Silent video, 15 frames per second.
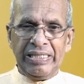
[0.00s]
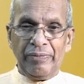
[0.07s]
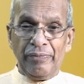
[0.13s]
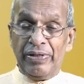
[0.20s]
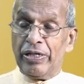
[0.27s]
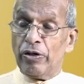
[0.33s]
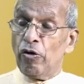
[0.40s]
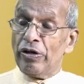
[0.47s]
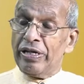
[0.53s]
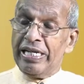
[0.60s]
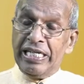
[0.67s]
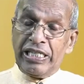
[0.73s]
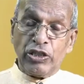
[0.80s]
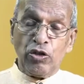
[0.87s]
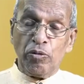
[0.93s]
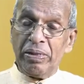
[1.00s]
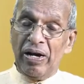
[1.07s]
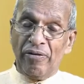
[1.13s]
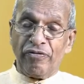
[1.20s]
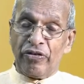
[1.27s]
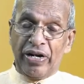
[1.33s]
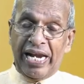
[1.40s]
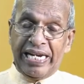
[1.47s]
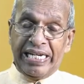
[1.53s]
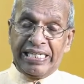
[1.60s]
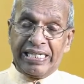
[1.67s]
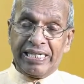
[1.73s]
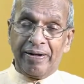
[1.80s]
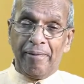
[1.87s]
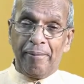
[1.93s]
We don't need to be
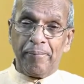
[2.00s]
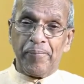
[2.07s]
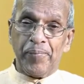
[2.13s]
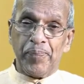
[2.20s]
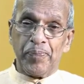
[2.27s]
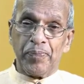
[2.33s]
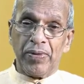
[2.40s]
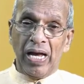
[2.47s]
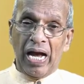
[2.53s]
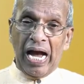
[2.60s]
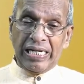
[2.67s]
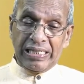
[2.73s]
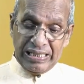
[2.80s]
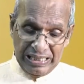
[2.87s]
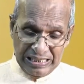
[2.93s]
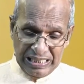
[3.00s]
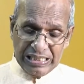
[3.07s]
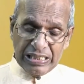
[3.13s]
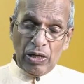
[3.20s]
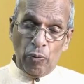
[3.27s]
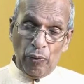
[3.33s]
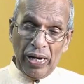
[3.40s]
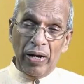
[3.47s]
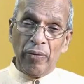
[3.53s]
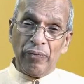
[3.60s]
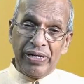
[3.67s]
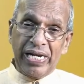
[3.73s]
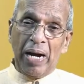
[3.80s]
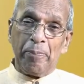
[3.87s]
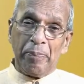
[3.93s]
afraid. And this is the way
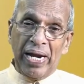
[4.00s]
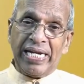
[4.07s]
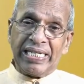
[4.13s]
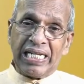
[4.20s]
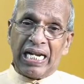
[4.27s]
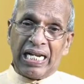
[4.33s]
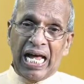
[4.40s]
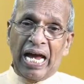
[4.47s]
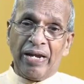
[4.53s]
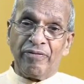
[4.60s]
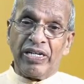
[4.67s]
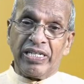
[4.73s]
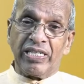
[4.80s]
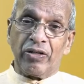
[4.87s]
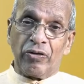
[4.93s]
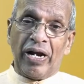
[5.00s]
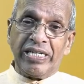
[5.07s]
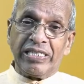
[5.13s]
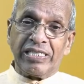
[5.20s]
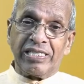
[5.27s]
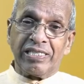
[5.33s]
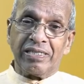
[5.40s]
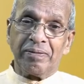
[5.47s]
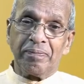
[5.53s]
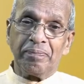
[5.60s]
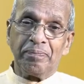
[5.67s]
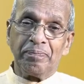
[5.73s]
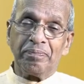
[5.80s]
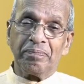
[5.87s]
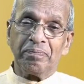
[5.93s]
we are made alive in Christ.
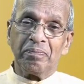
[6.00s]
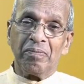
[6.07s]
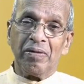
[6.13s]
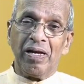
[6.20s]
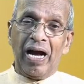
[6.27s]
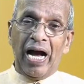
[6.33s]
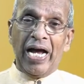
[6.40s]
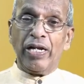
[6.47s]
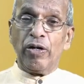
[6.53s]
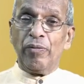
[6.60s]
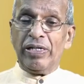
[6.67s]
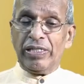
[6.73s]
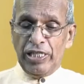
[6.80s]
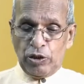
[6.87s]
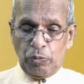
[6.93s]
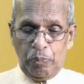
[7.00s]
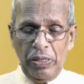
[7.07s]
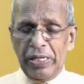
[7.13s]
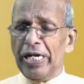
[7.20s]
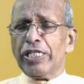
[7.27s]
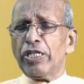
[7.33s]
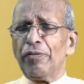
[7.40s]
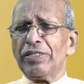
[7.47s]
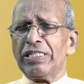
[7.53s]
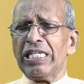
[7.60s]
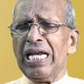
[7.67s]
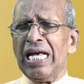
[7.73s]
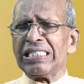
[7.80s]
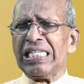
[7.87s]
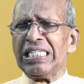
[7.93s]
And when the Spirit
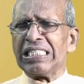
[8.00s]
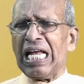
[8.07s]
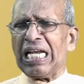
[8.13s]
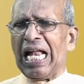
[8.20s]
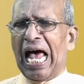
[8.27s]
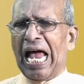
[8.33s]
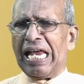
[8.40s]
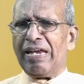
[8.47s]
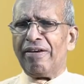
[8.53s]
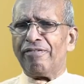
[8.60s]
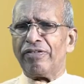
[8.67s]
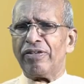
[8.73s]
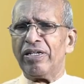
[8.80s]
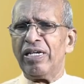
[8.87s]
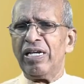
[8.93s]
within us is alive,